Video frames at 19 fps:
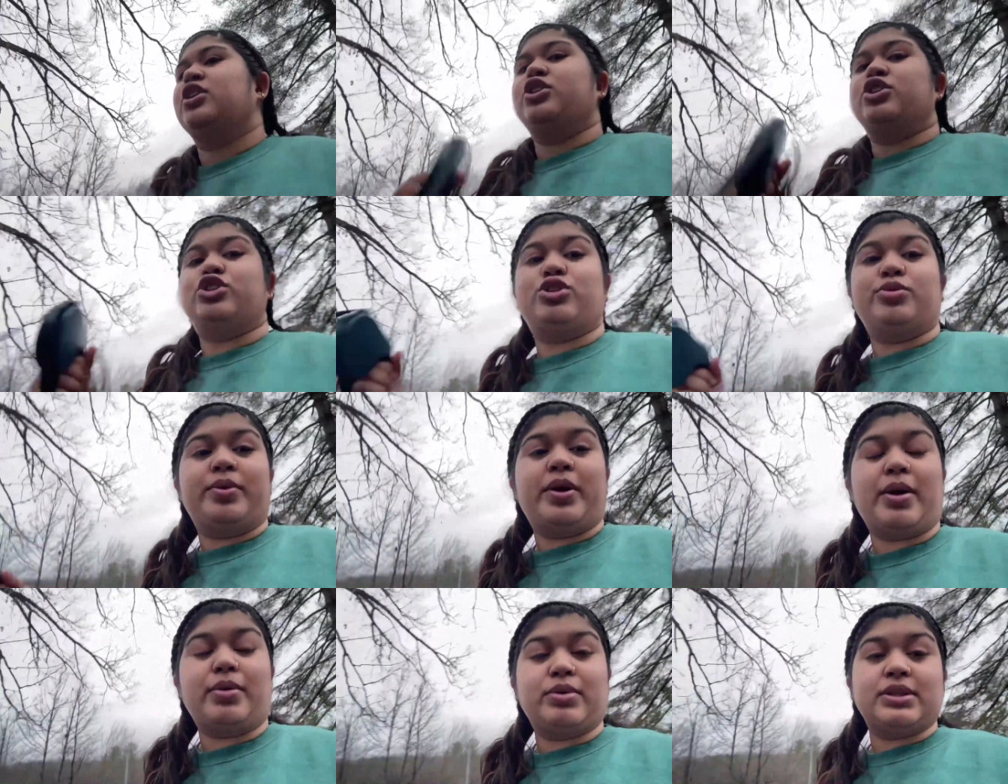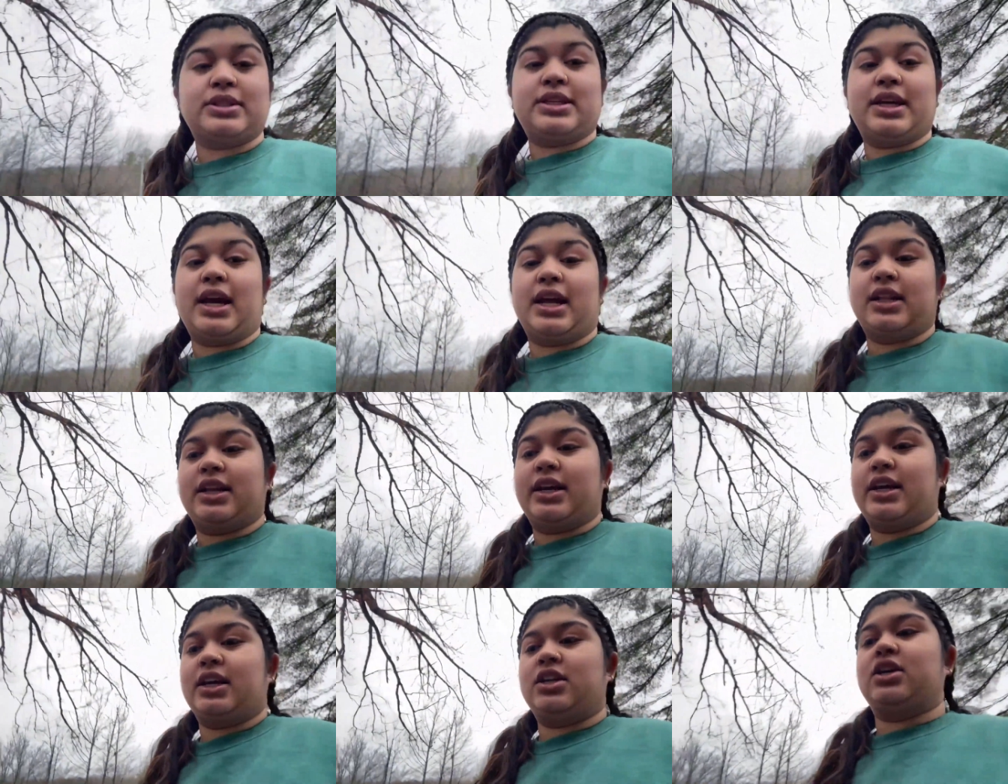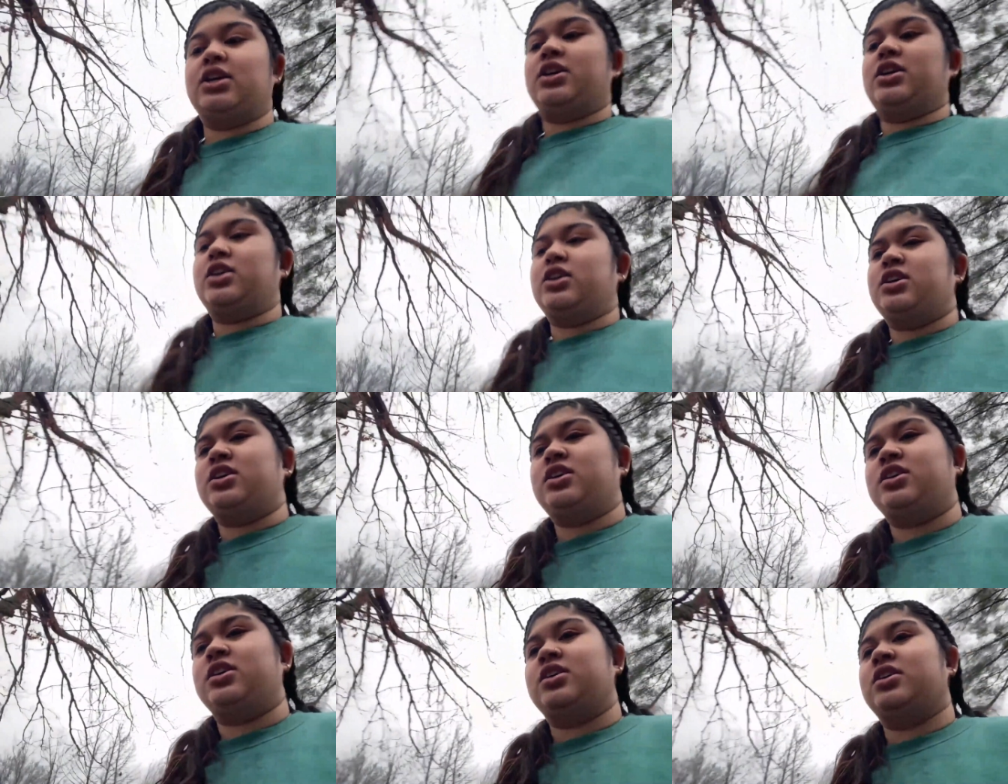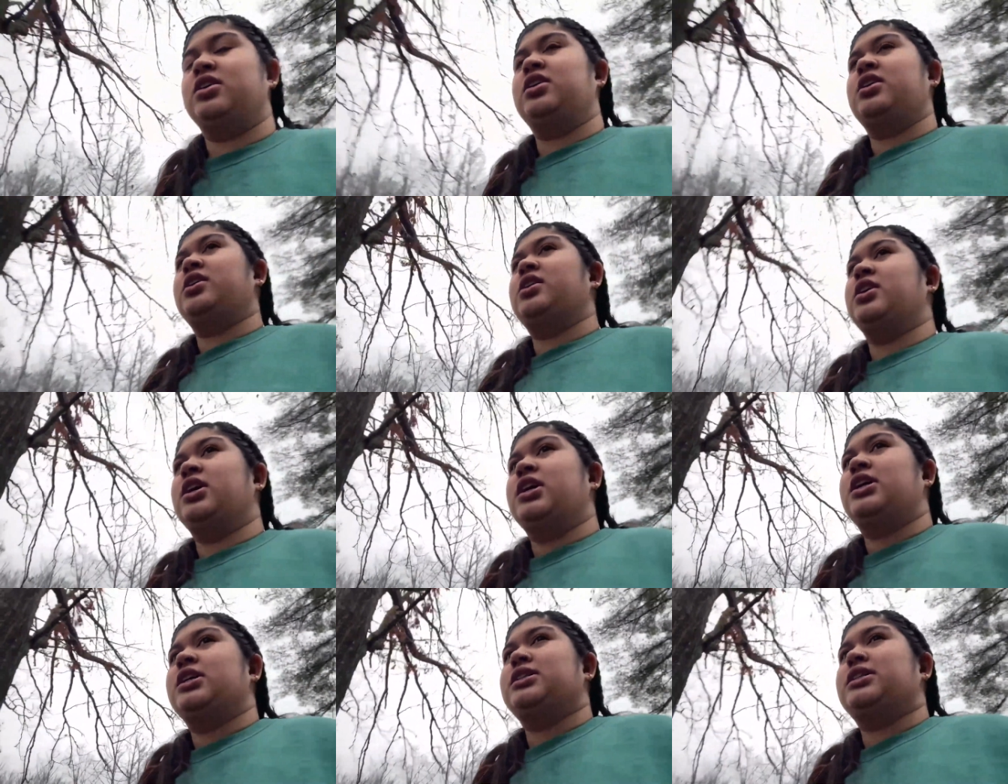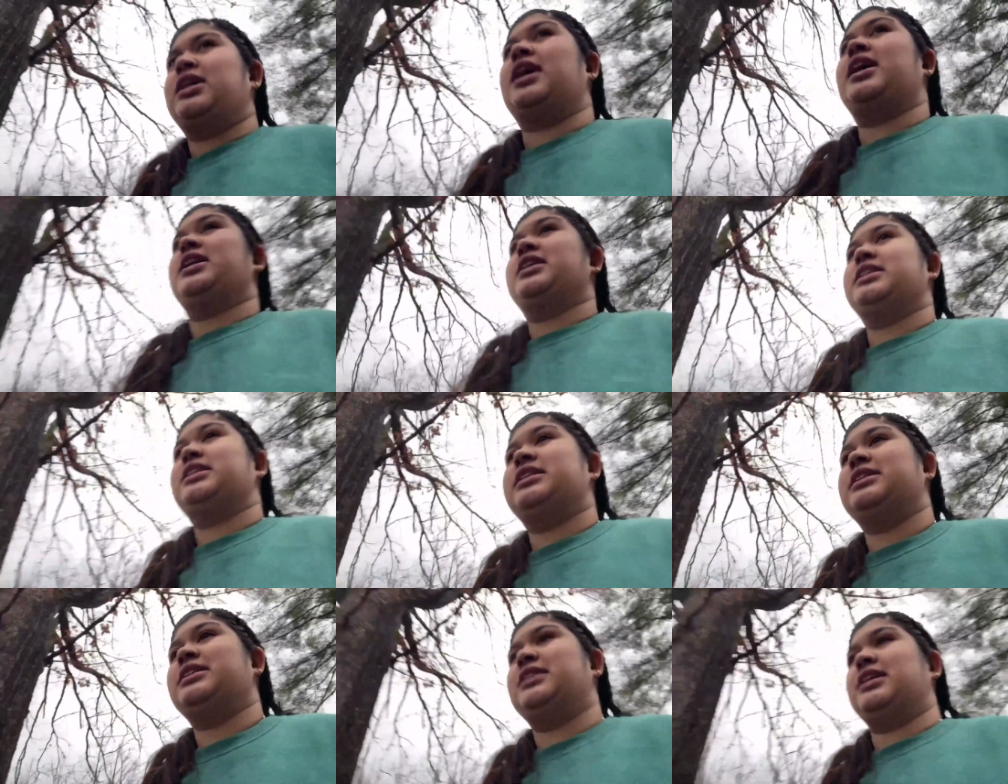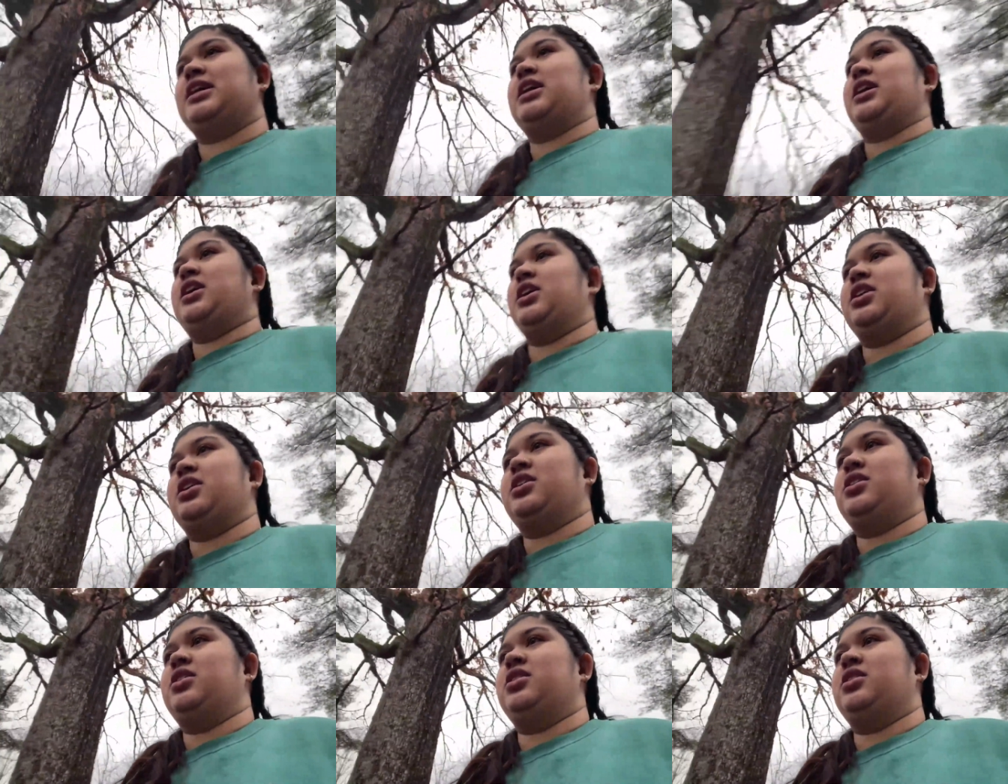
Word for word: you should be able to see Atlanta, Tennessee,